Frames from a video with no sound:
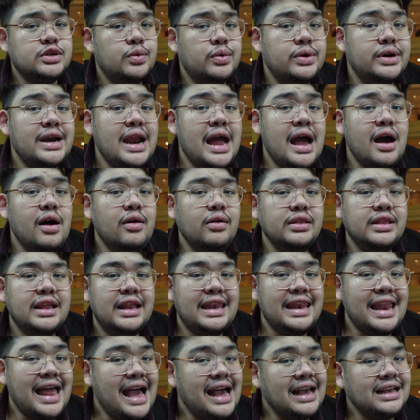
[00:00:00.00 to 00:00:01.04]
so we're now in the
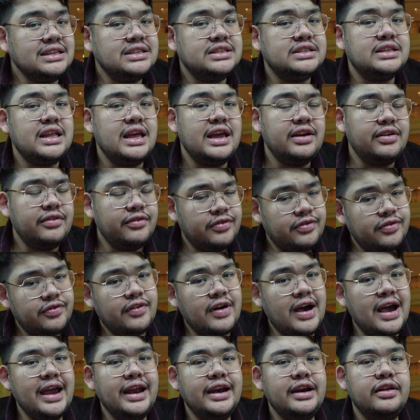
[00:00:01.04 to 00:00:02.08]
last and
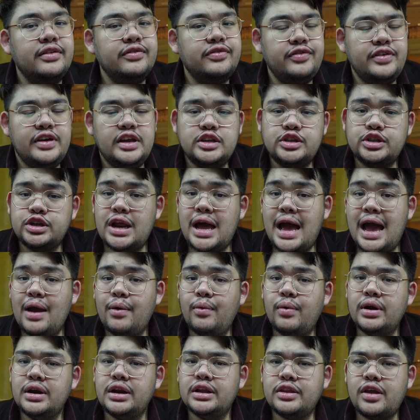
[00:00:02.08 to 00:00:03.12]
final feature that I
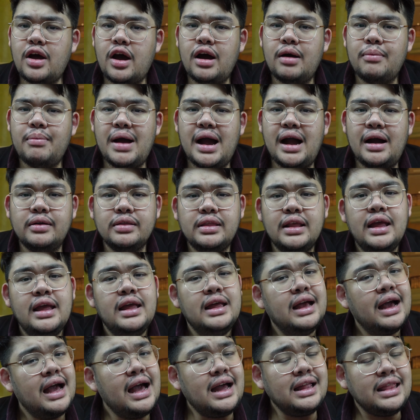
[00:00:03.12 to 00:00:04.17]
want to talk about.
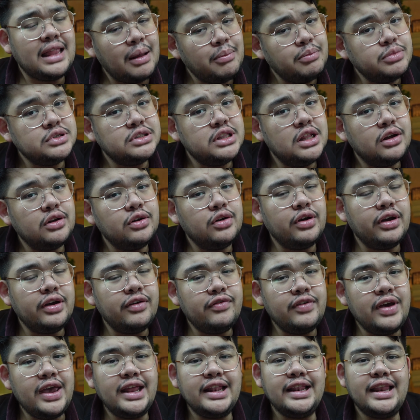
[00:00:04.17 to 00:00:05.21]
Kakatapos lang ng
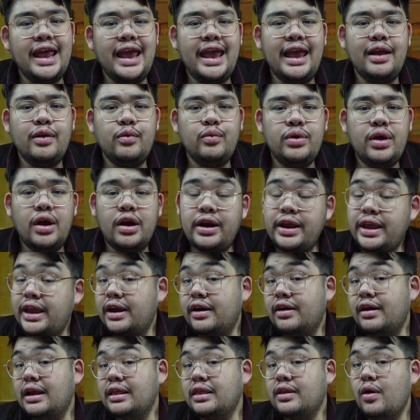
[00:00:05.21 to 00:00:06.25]
event and we are
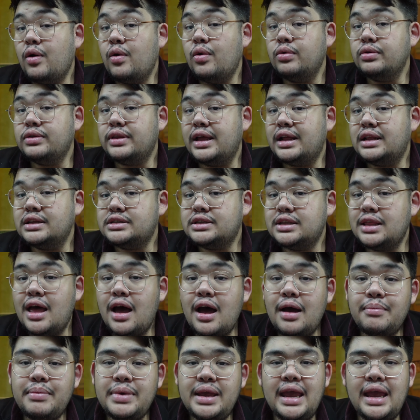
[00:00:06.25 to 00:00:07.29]
here at the hotel's
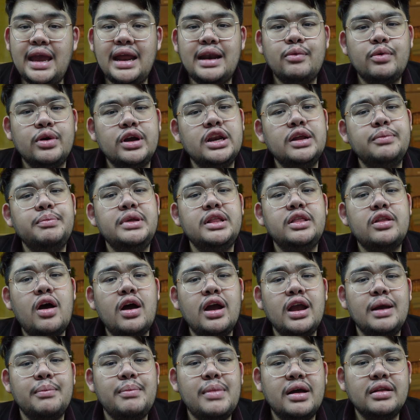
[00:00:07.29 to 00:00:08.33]
lobby and we're gonna be
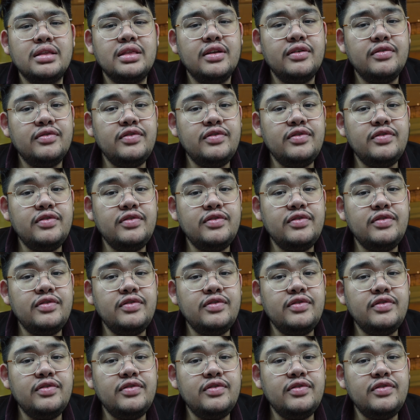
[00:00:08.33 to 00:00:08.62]
talking about the